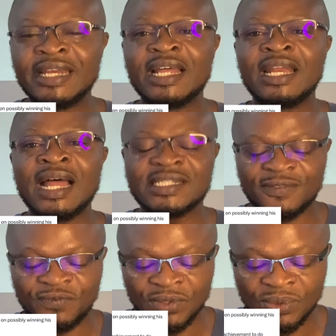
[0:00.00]
in the
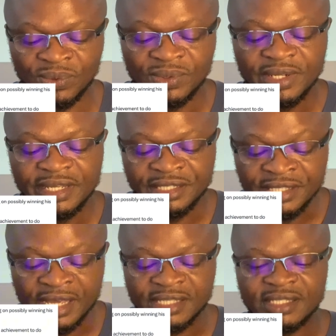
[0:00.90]
last few
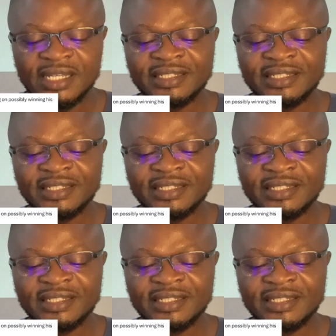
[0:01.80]
years.